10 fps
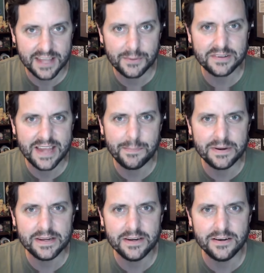Is that what's
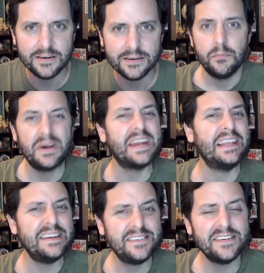happening here? But at
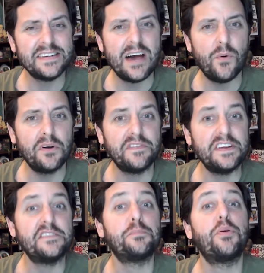least he's not one of
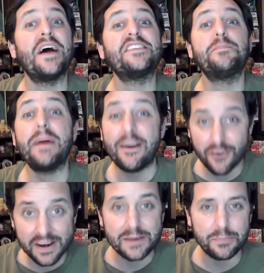these
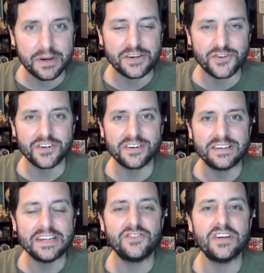prosperity preachers
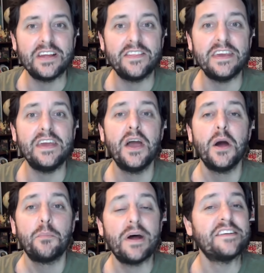teaching the
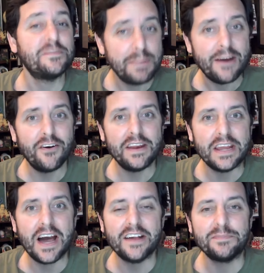
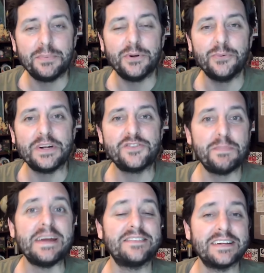prosperity gospel,
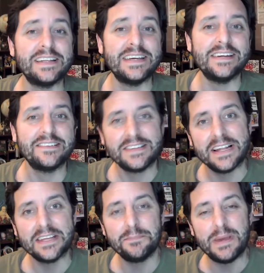which basically is
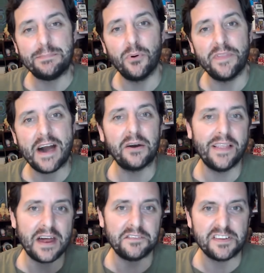telling people without a
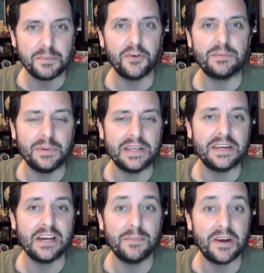lot of disposable
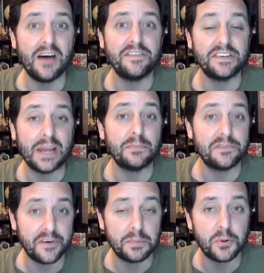income and
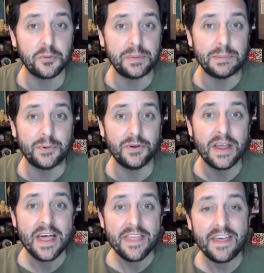oftentimes very poor people
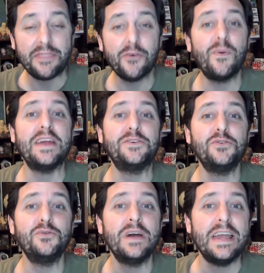that the way
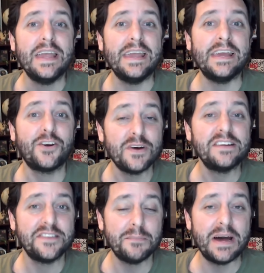to
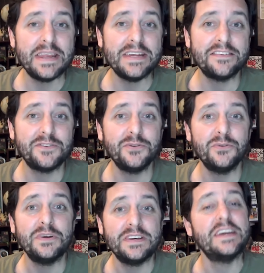increase their money is
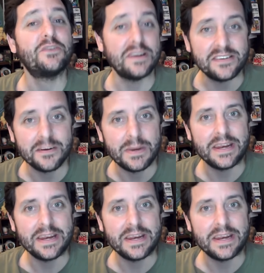to decrease their